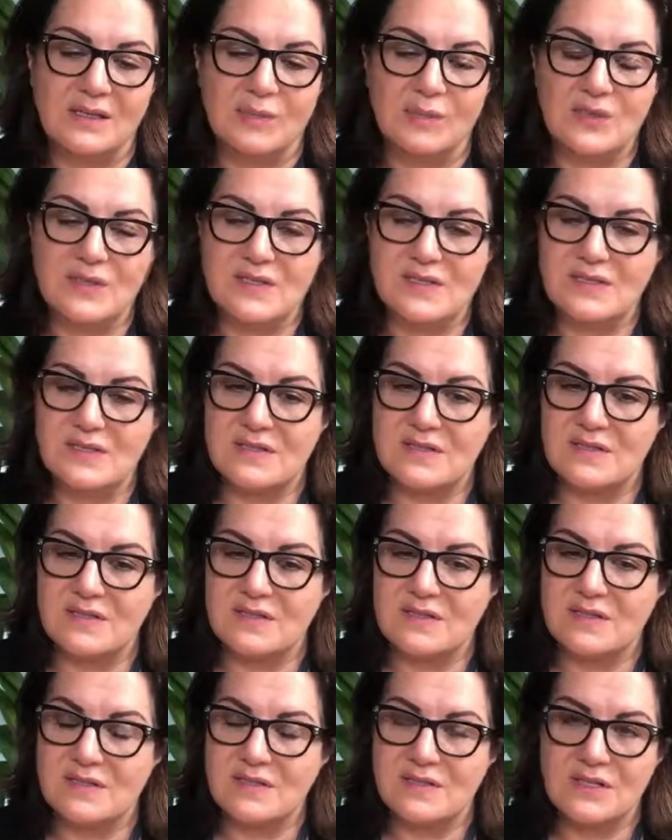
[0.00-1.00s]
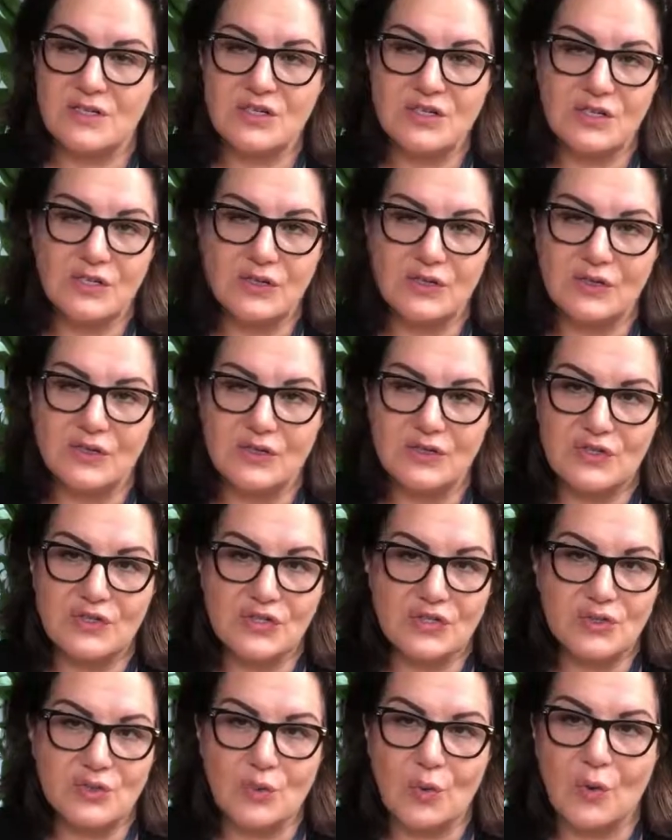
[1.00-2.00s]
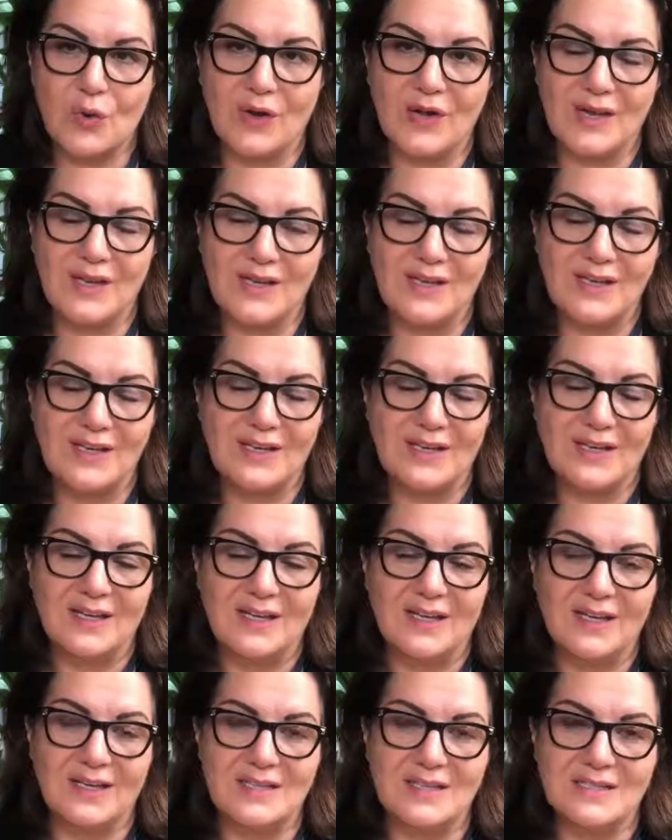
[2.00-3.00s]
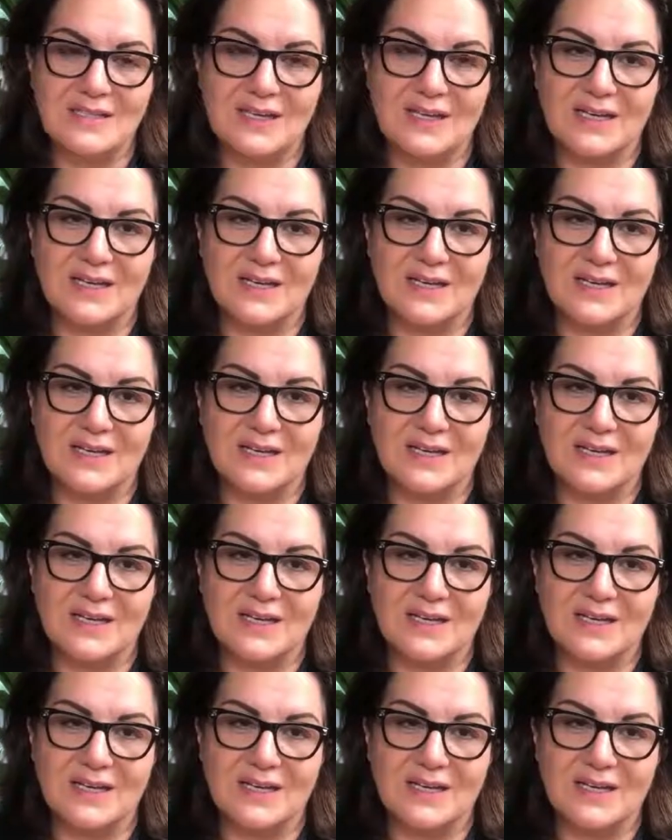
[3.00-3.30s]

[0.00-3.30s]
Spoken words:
was such a joy and